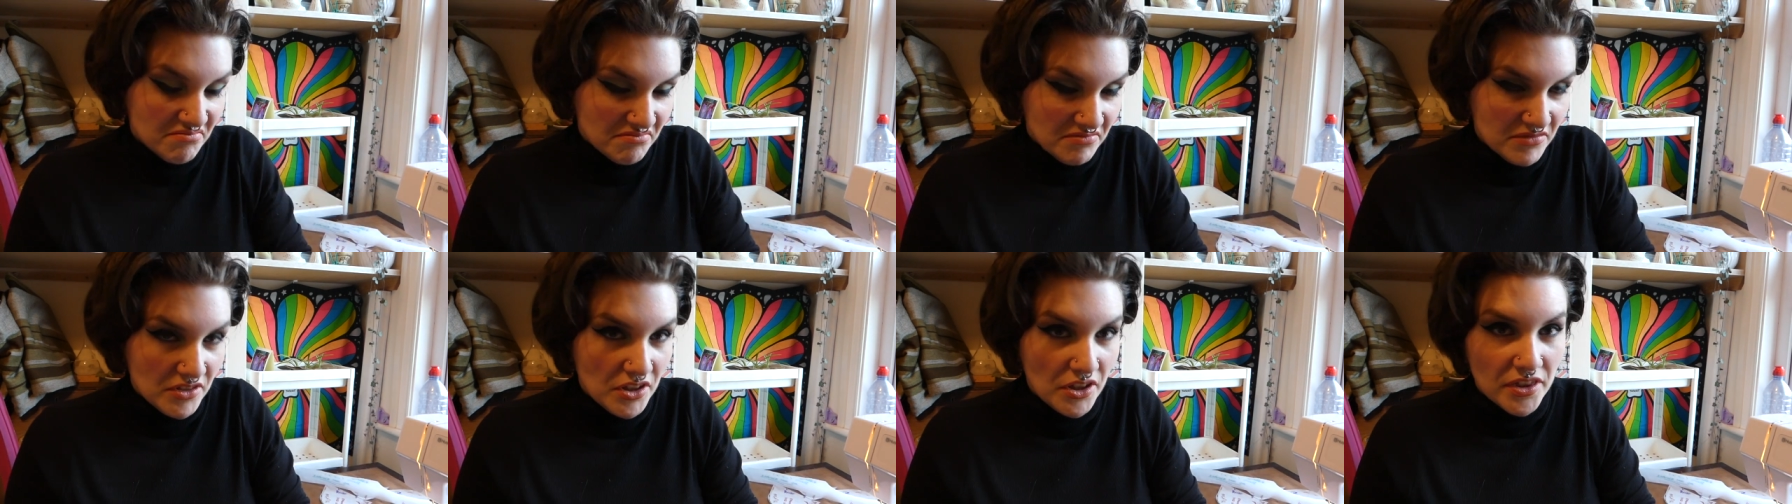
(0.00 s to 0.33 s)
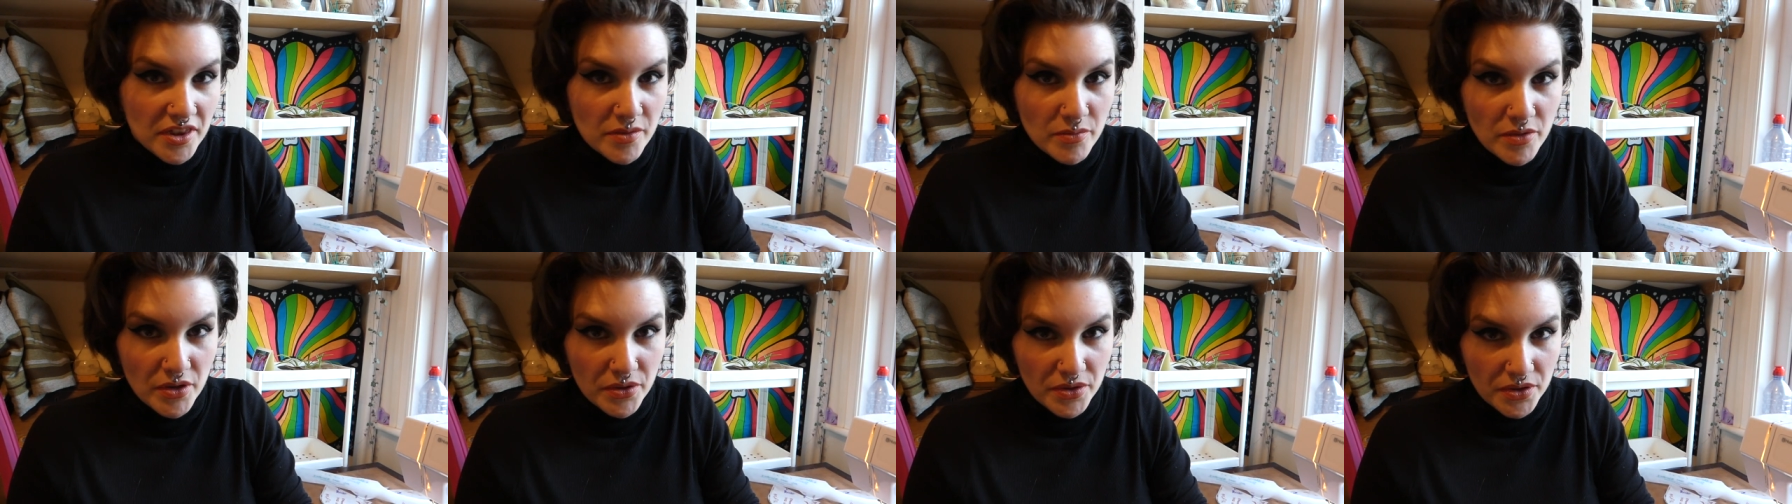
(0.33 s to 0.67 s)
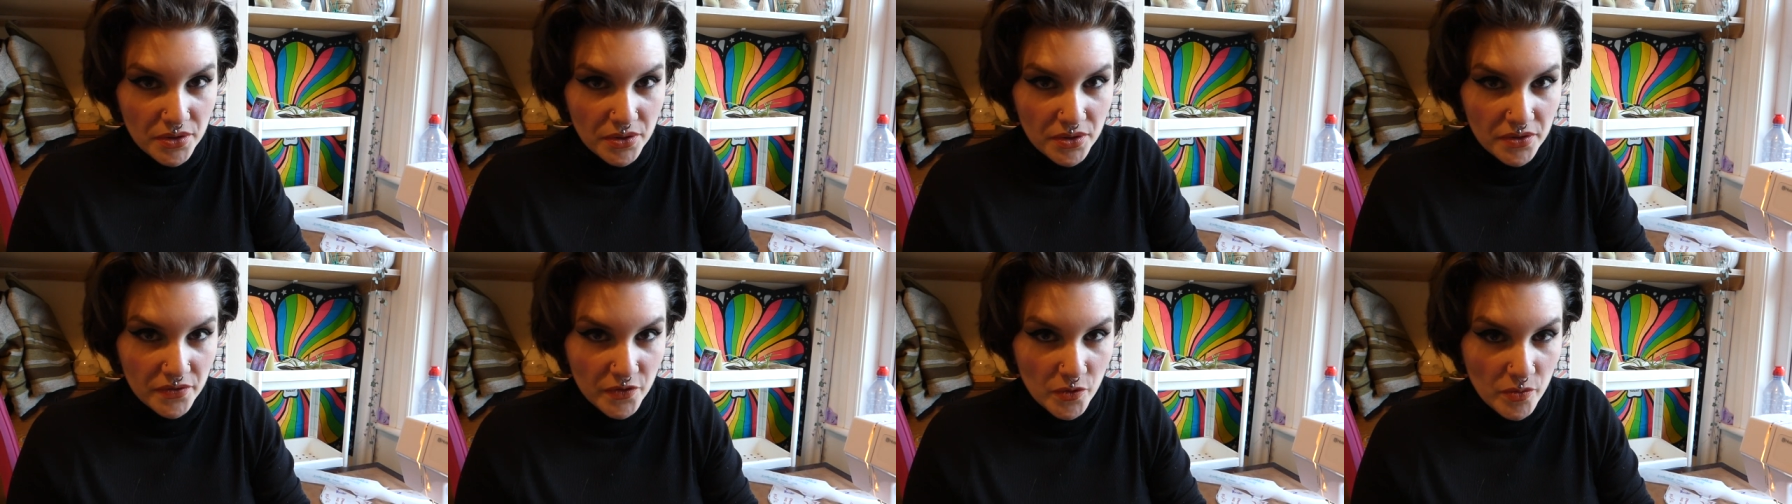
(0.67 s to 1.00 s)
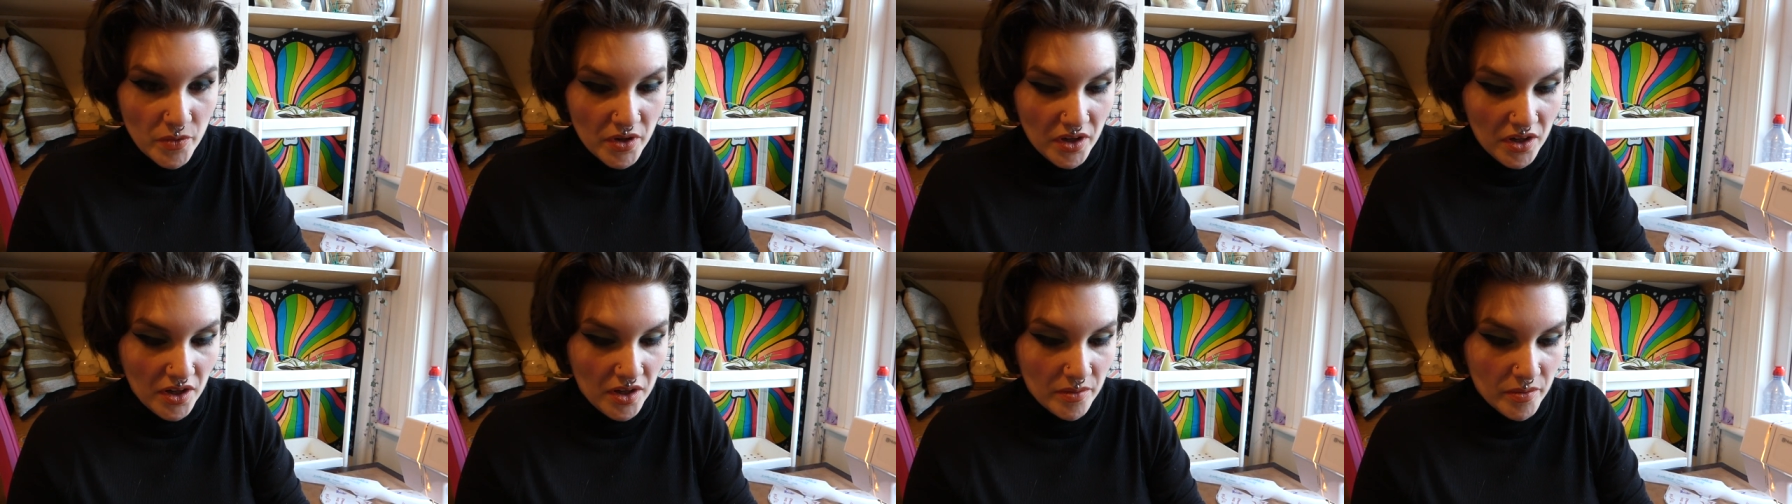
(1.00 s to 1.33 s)
Not the most useful
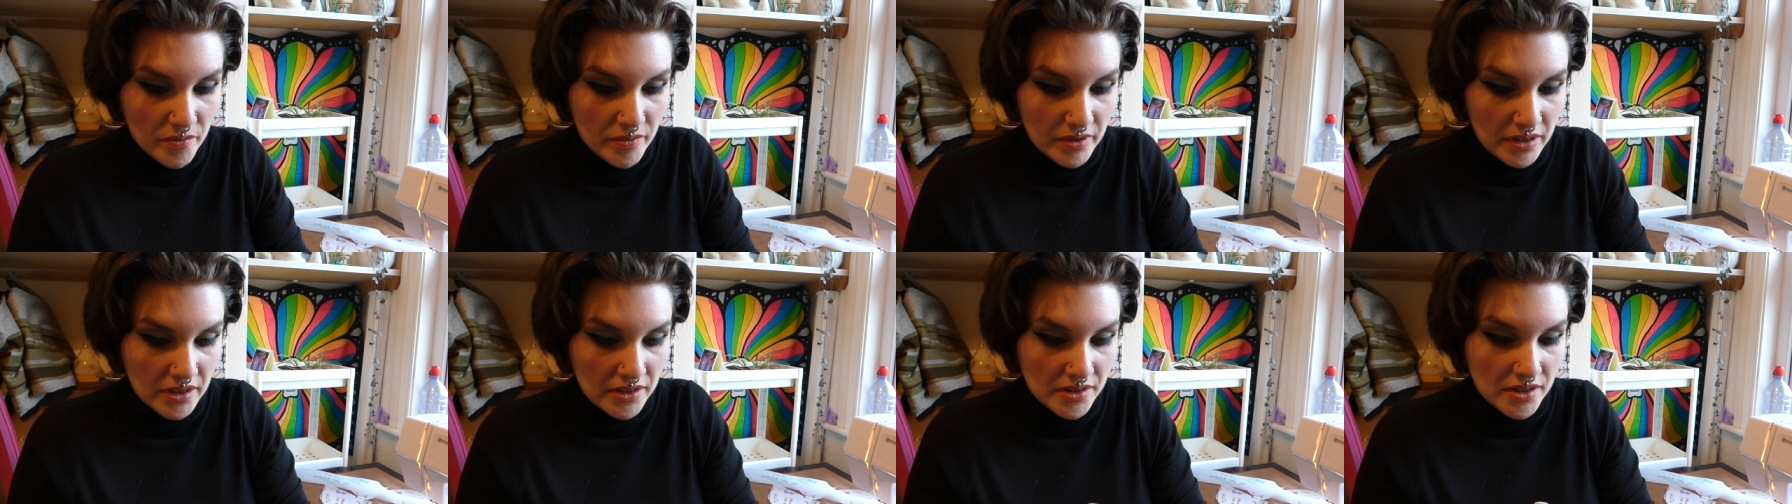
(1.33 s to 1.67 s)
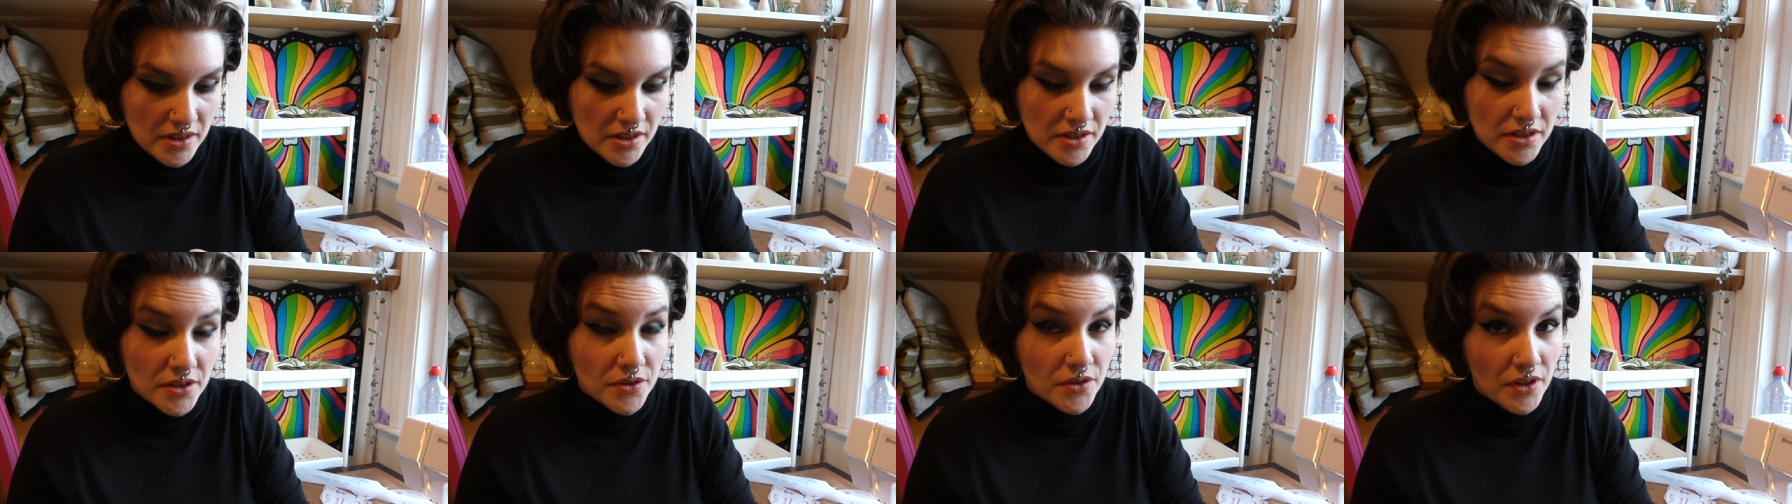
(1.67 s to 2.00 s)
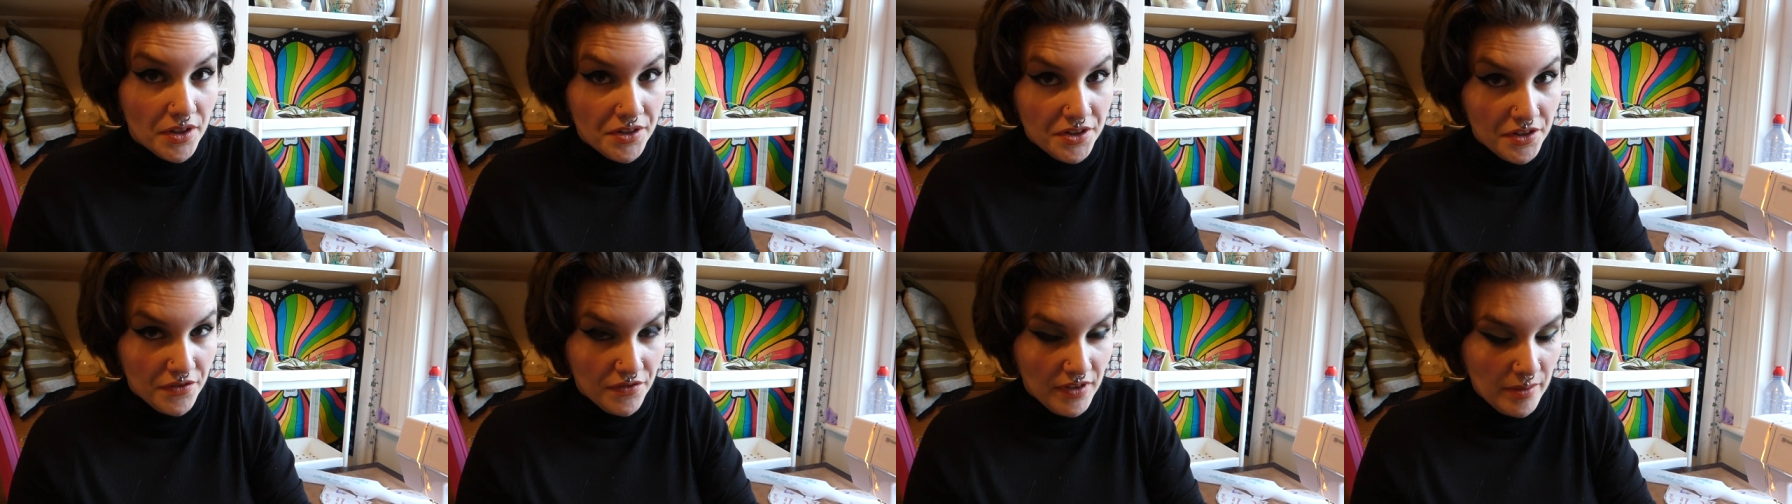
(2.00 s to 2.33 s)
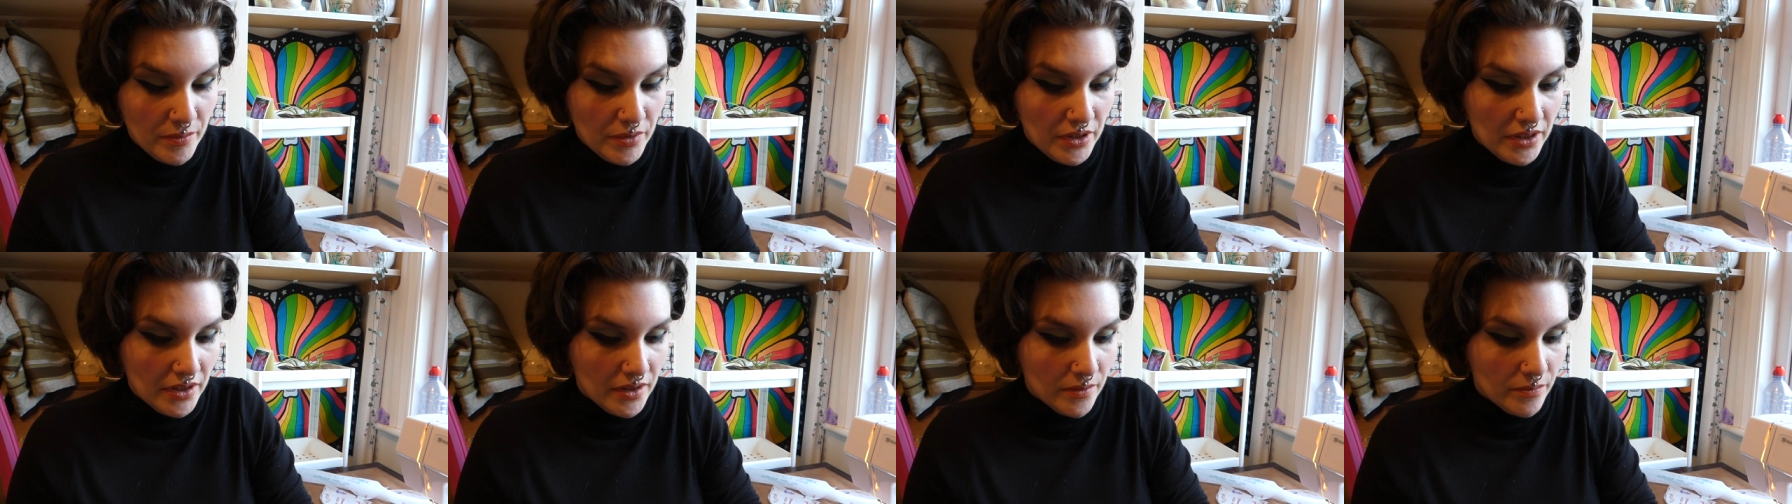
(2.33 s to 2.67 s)
mock-up because it is stretchy
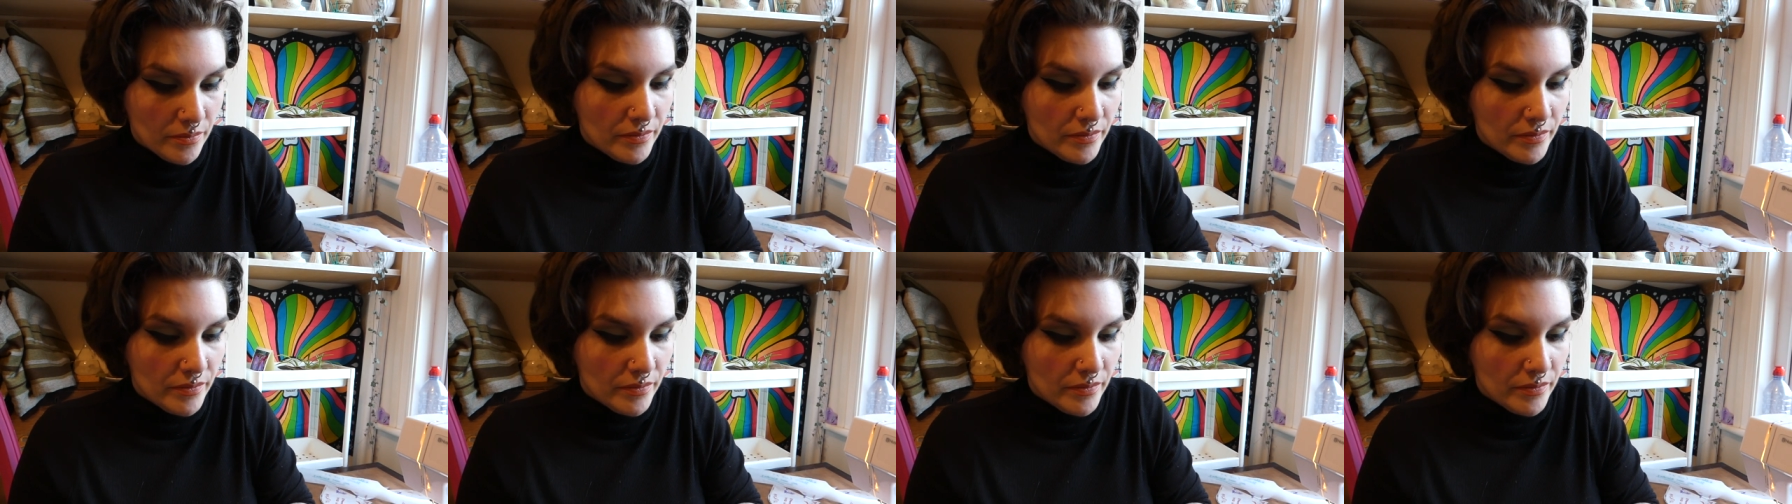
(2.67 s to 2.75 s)
fabric,